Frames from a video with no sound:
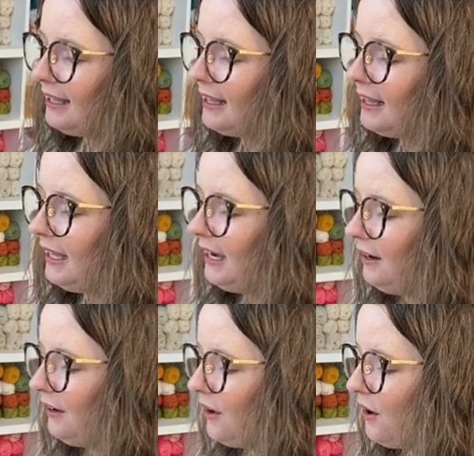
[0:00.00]

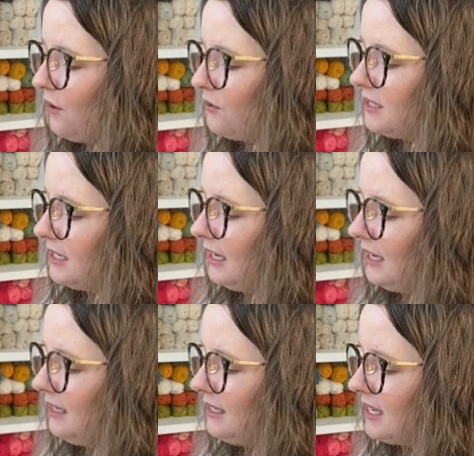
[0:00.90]
Claire
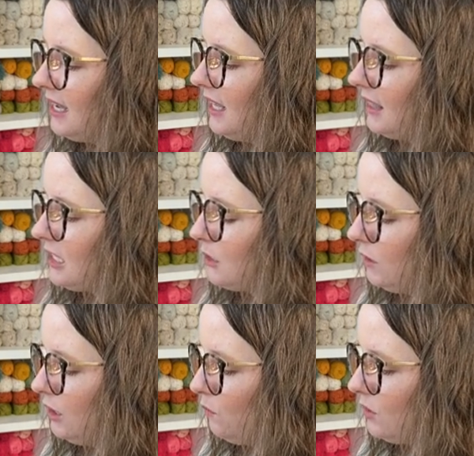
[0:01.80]
cozies. This
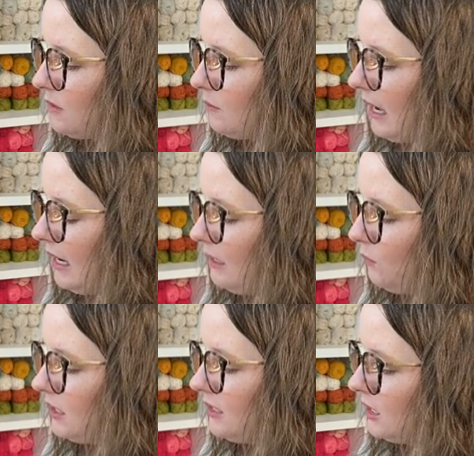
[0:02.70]
one was made
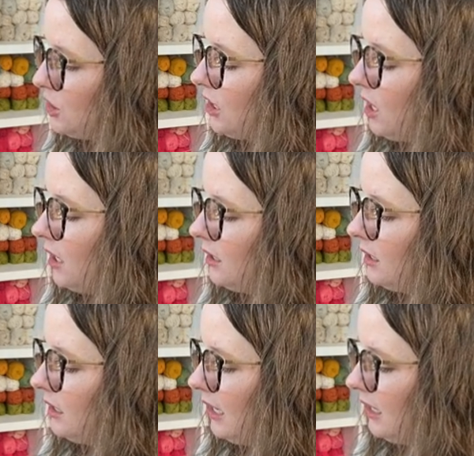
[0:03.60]
with Dishy
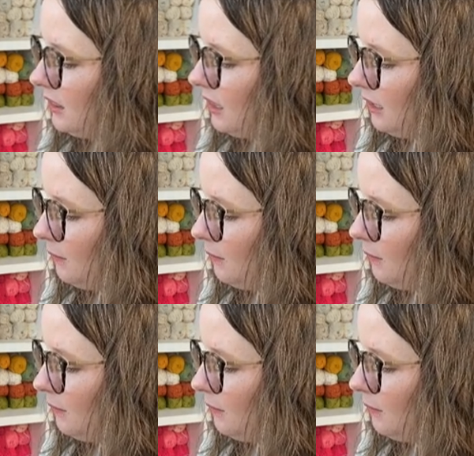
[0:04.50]
cotton in the